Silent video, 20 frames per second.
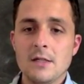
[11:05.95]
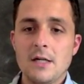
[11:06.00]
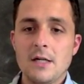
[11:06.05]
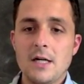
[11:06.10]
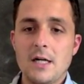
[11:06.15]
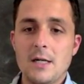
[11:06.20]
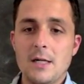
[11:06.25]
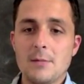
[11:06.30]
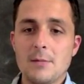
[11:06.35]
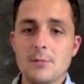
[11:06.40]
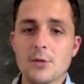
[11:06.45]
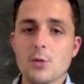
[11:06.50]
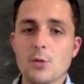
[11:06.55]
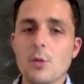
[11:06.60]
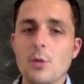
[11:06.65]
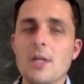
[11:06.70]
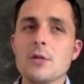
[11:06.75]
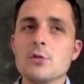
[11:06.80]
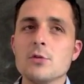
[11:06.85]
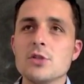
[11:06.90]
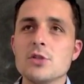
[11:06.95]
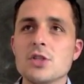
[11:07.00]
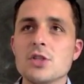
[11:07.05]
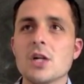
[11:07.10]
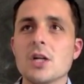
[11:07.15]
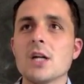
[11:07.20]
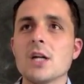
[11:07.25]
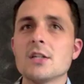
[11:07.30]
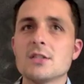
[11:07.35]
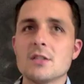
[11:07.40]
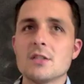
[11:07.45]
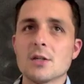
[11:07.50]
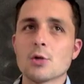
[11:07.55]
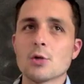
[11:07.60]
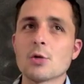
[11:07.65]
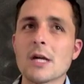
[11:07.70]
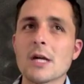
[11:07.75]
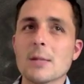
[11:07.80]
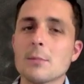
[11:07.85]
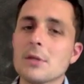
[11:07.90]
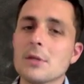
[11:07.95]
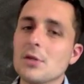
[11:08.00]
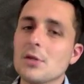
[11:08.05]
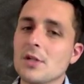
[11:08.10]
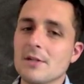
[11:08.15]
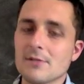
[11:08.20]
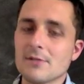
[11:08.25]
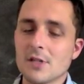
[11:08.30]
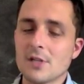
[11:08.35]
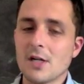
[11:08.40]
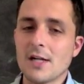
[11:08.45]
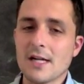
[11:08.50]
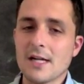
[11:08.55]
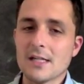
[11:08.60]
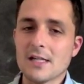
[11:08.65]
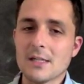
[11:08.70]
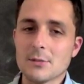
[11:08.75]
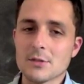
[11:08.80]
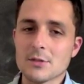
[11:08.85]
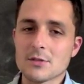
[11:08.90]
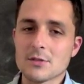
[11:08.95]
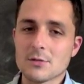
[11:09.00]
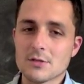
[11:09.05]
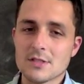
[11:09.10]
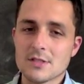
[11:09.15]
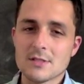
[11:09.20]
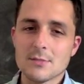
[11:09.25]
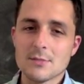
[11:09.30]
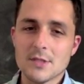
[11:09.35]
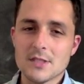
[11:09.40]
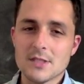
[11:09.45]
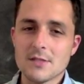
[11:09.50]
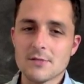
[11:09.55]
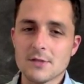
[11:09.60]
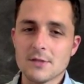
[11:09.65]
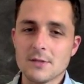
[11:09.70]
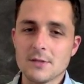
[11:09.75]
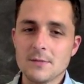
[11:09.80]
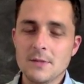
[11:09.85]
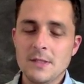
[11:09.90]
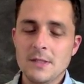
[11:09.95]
But the way you judge the credibility of a non-academic source is a bit different.